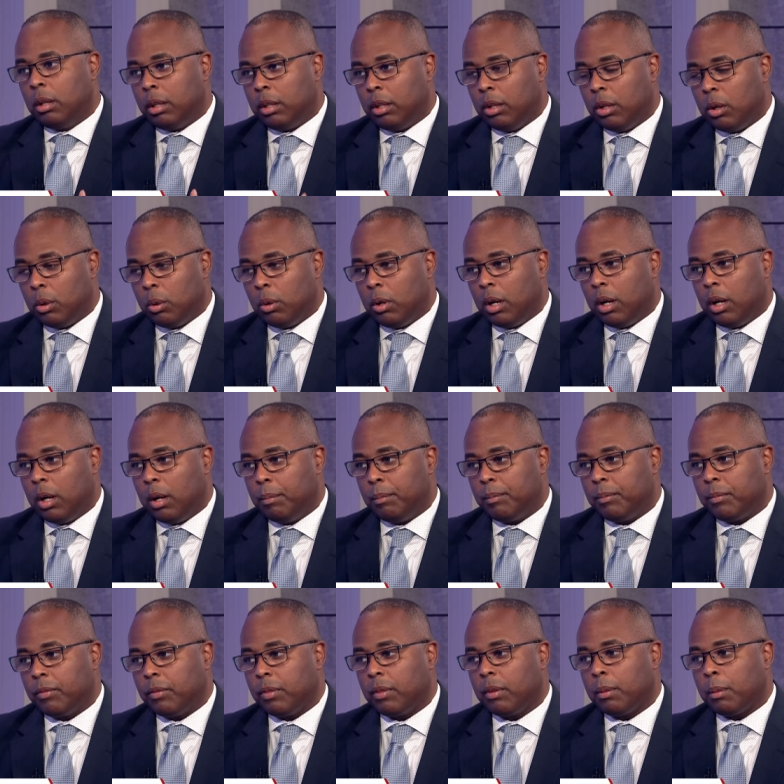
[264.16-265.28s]
you know, um,
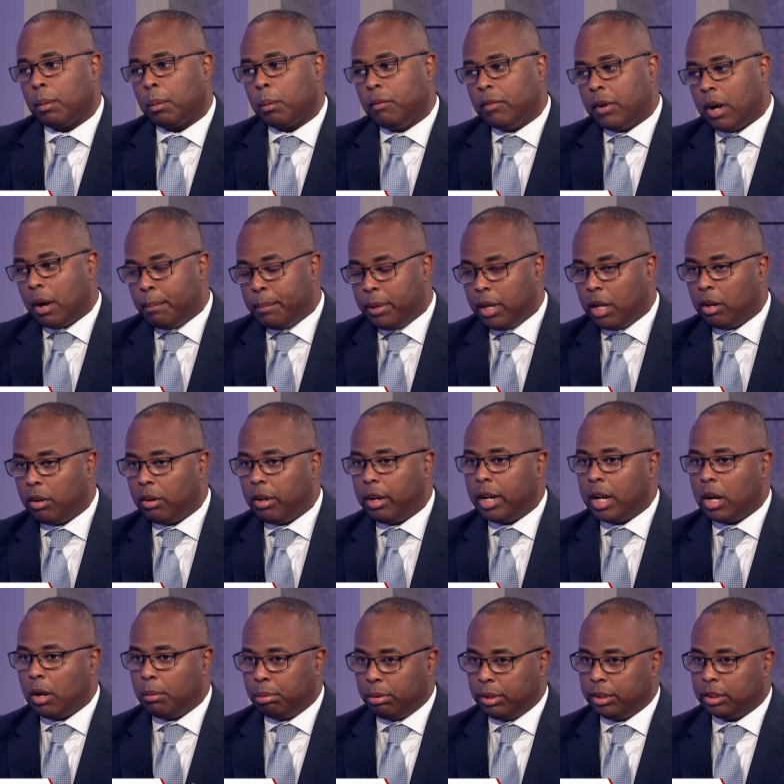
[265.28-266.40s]
with our mayor and
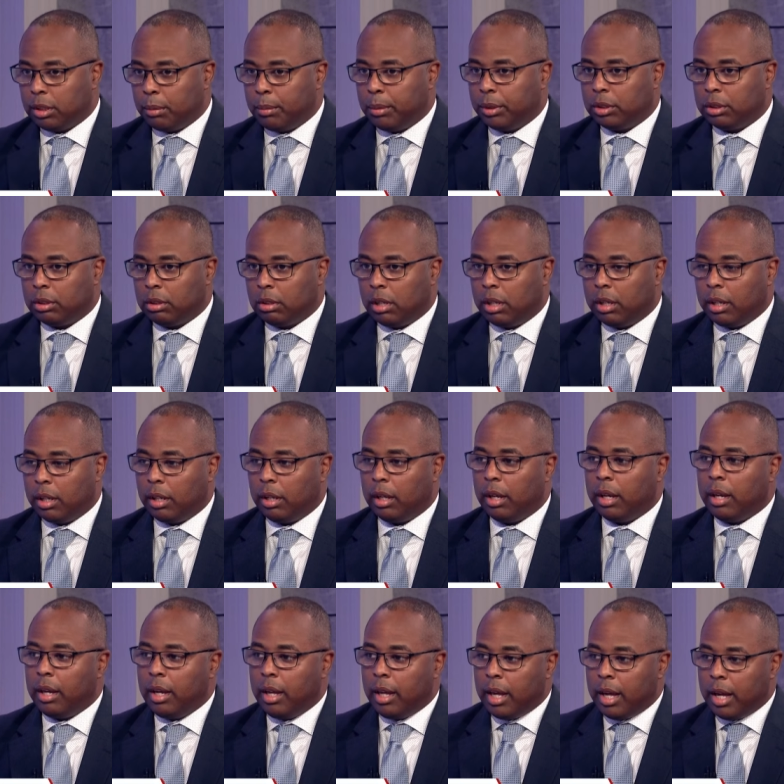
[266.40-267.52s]
our police commissioner on it,
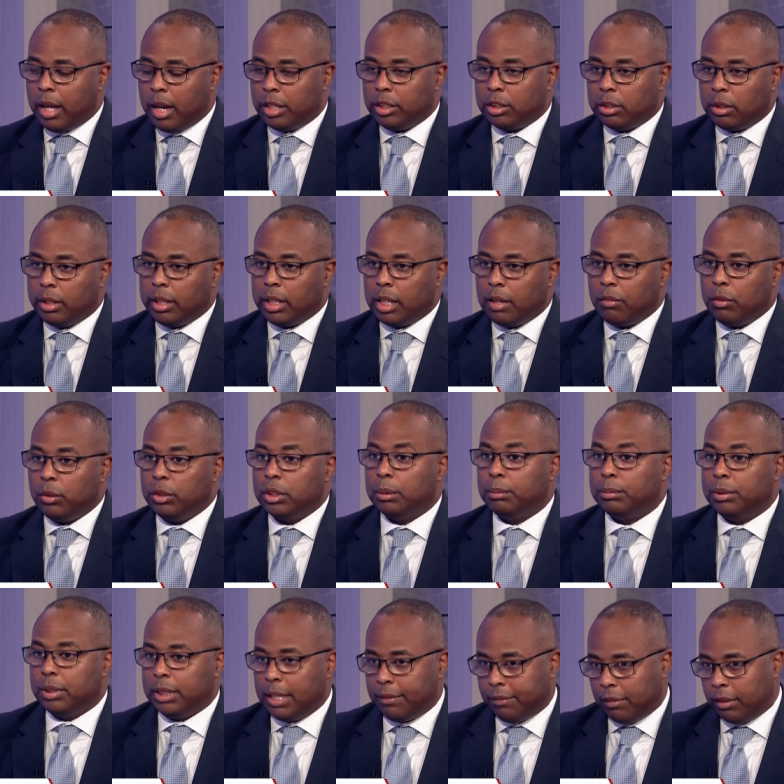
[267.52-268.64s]
and it's going to give you some
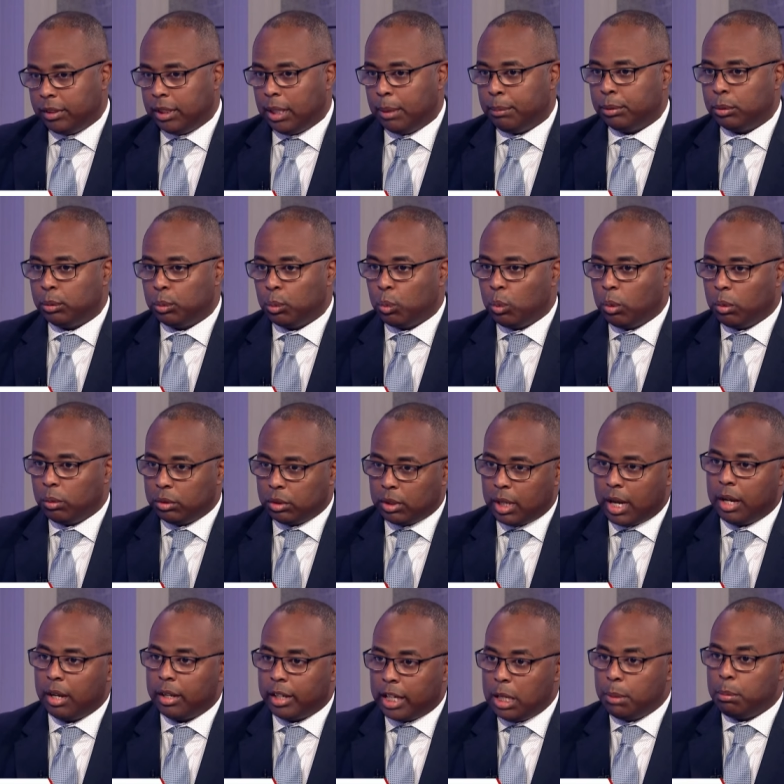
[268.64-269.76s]
safety tips okay.
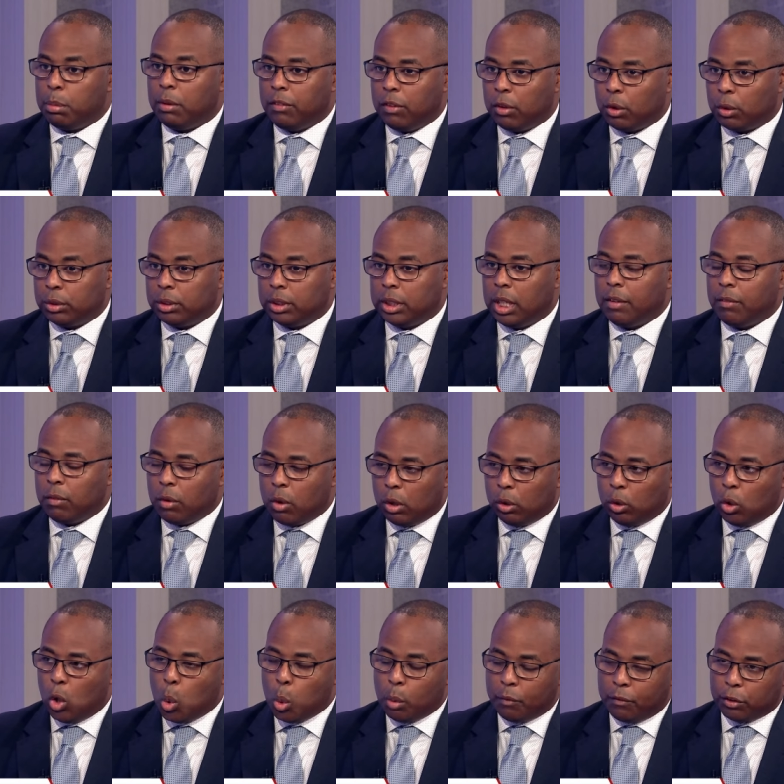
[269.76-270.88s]
how to keep your vehicle safe,
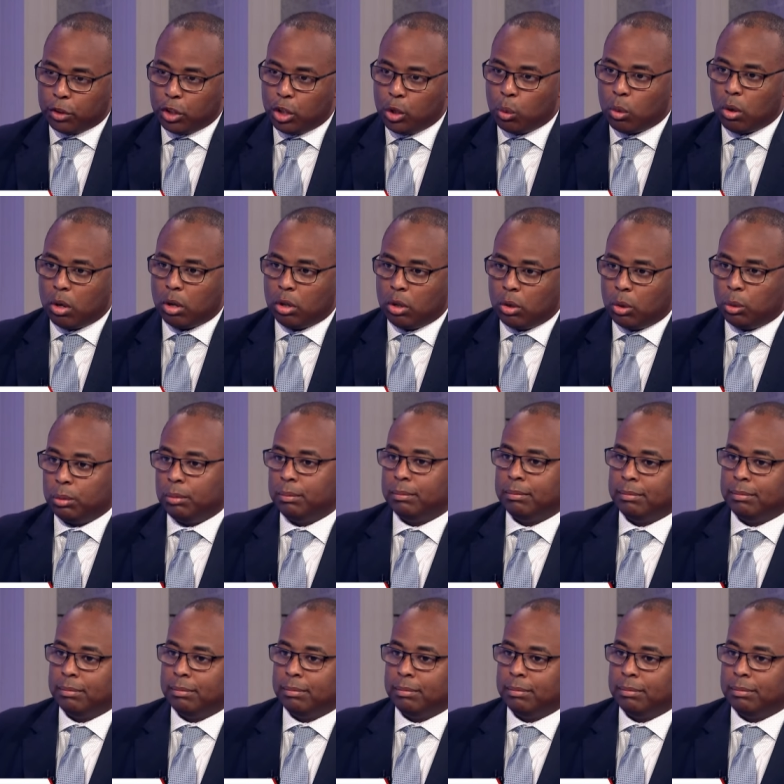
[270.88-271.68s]
along with a QR code.